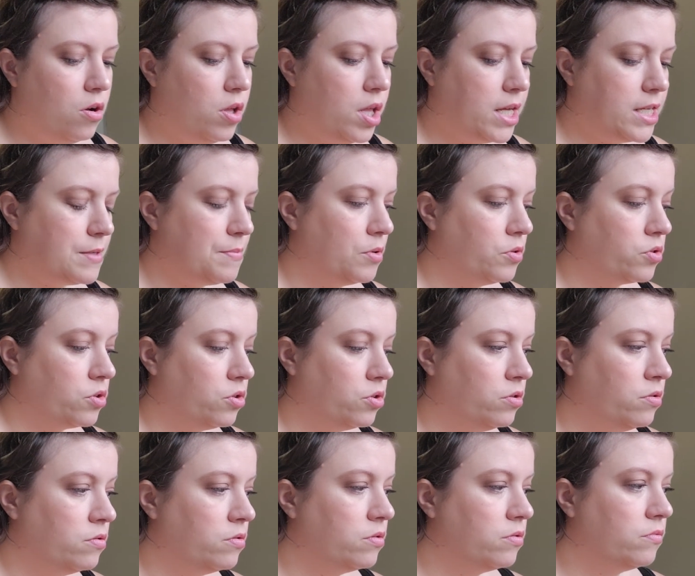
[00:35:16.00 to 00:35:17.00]
Oh, that smells
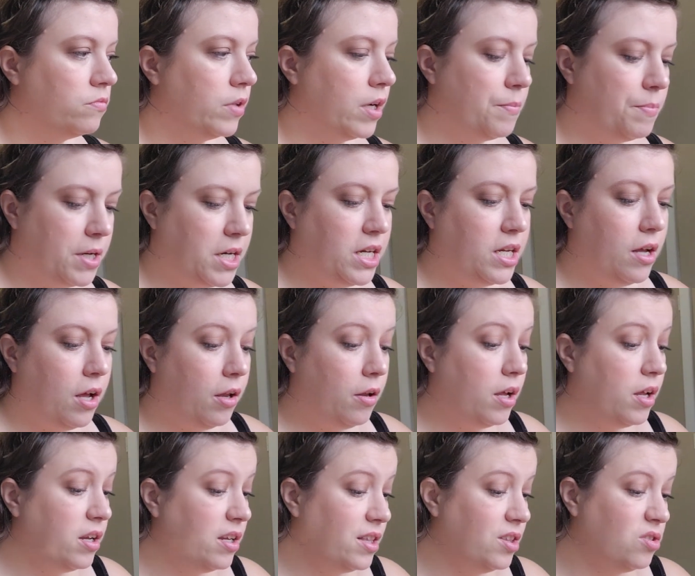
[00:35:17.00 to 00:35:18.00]
good. But it
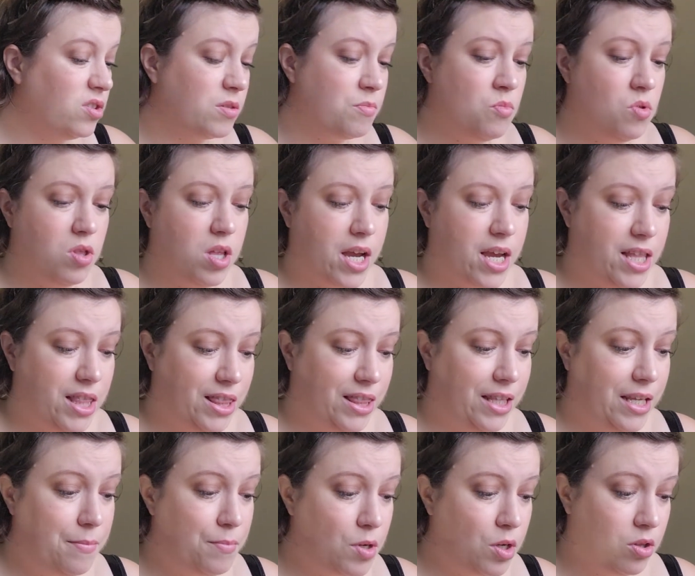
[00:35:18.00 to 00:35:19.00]
looks more like a
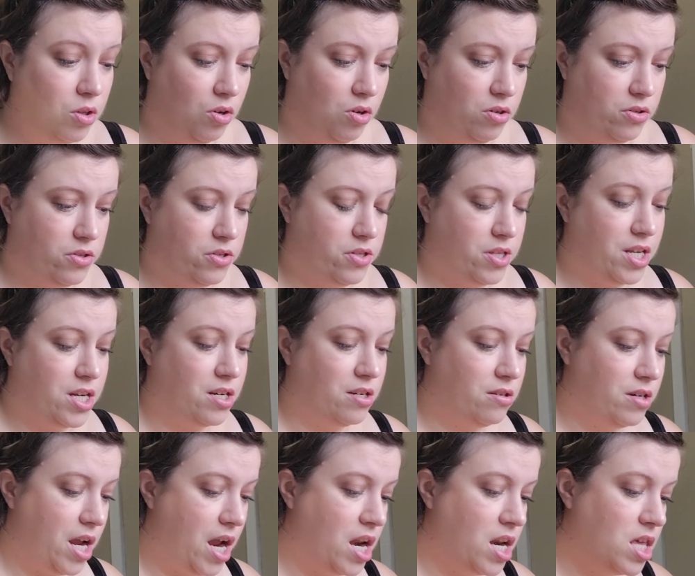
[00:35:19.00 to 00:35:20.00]
lip gloss
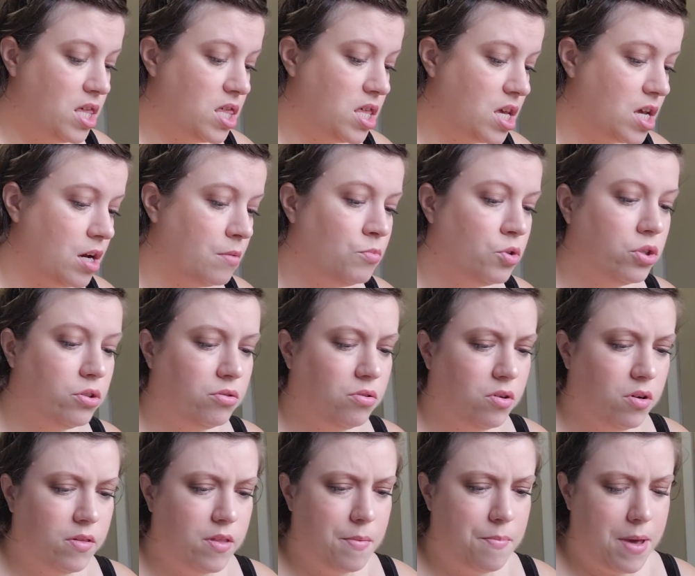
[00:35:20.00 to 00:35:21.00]
than anything. I'm sure
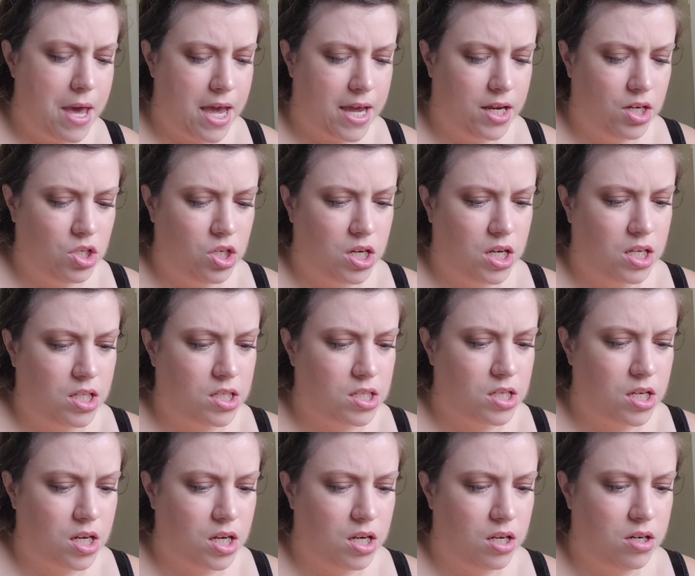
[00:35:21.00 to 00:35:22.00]
on the packaging it
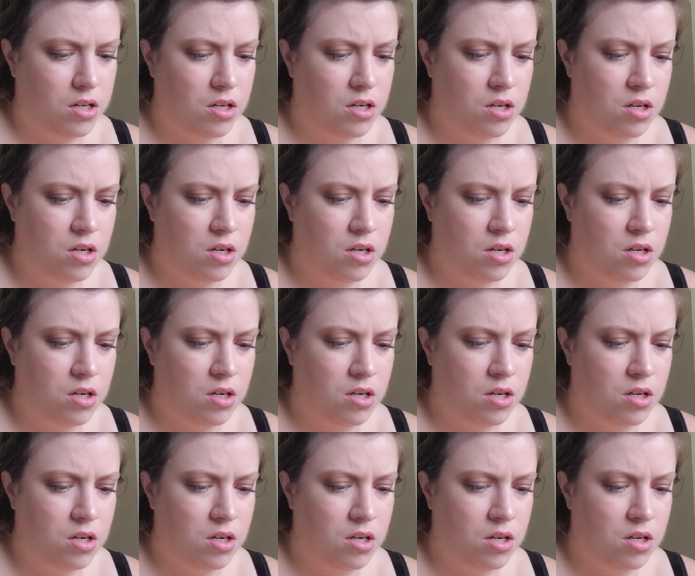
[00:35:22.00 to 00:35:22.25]
said.